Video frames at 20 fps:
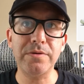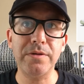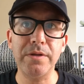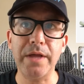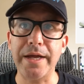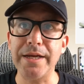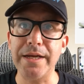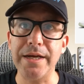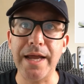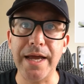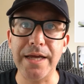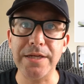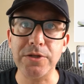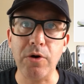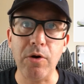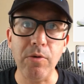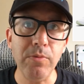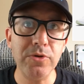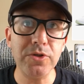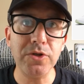like it has
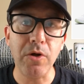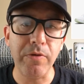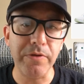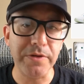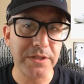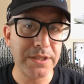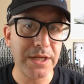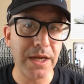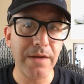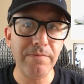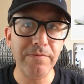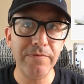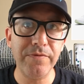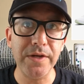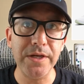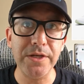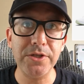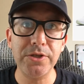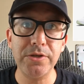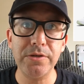almost all the same
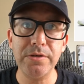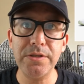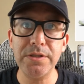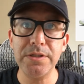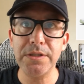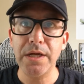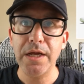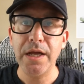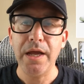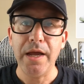features.